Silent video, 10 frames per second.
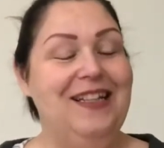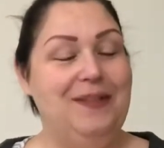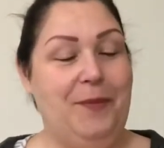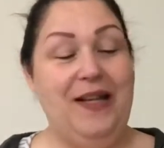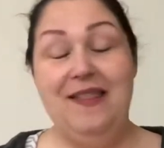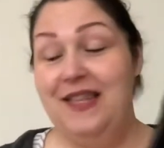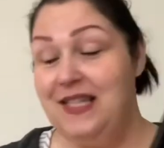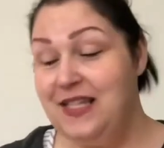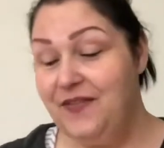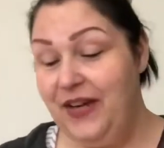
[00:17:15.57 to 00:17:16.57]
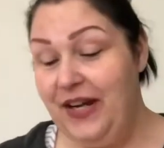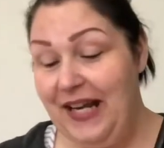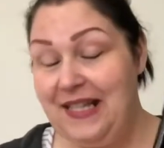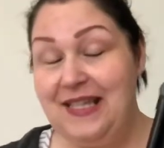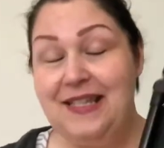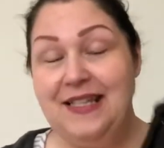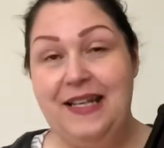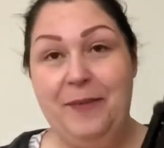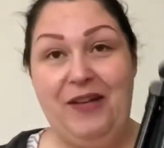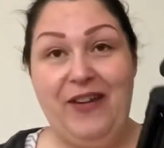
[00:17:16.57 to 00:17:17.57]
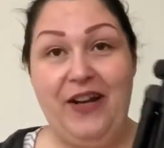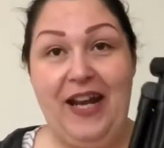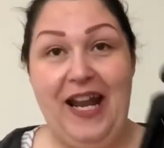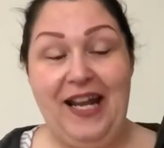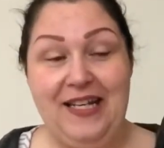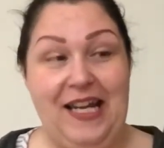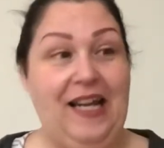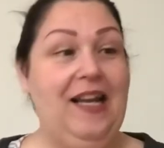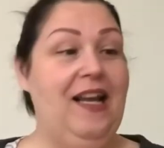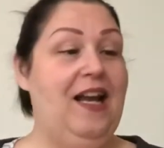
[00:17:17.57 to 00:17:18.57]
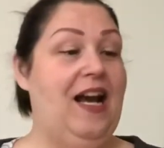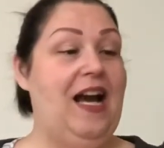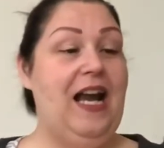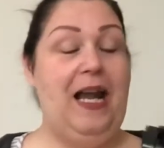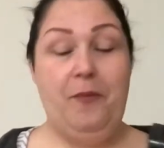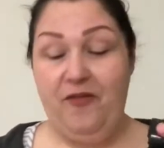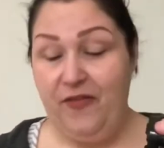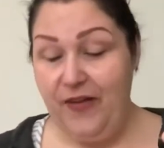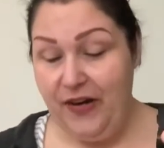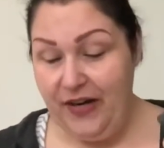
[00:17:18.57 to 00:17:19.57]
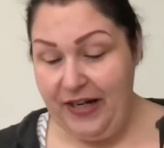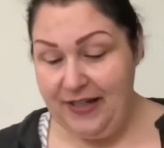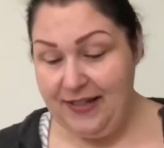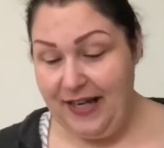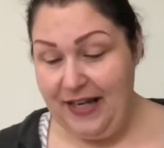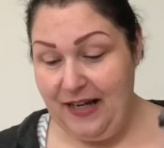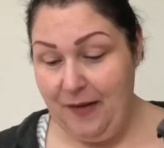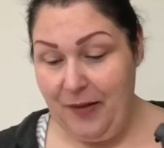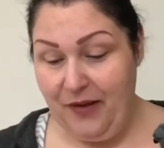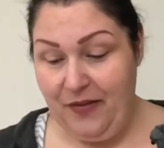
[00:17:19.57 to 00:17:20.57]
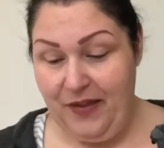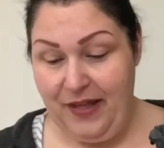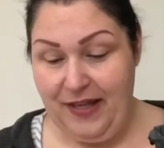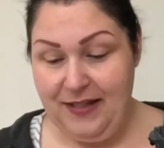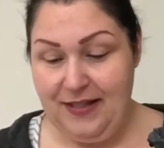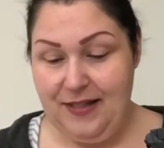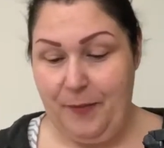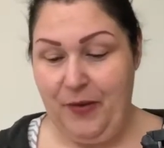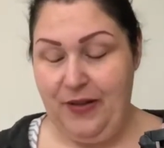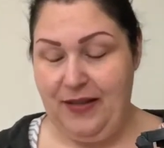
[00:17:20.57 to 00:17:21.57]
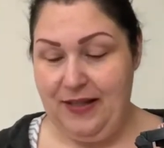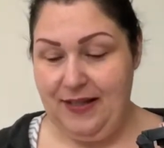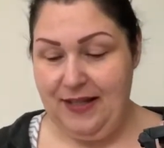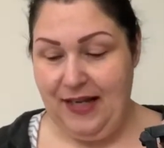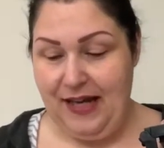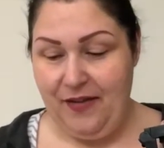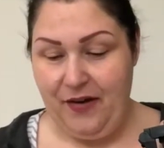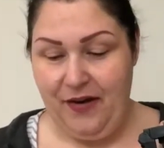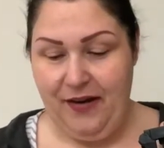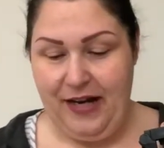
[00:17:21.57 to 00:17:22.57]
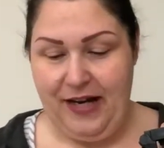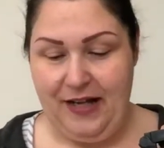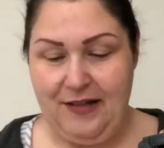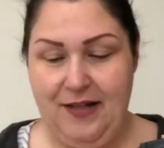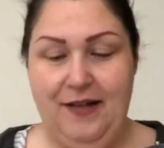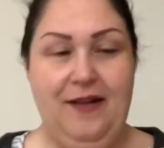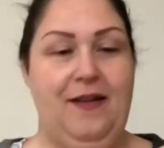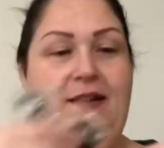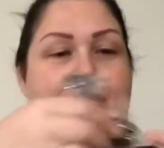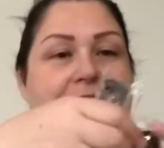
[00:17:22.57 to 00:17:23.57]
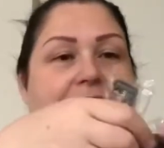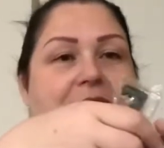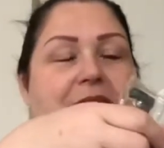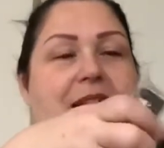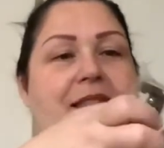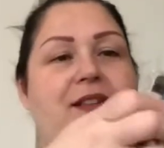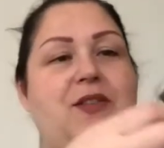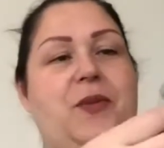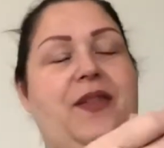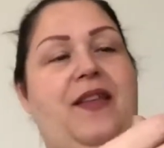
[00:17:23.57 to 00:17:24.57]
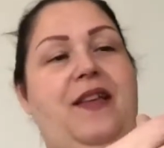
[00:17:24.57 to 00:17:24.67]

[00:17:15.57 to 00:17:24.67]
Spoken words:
But this is very nice. This is going to be very handy. I am very excited about this, to put this together, and yeah, there's where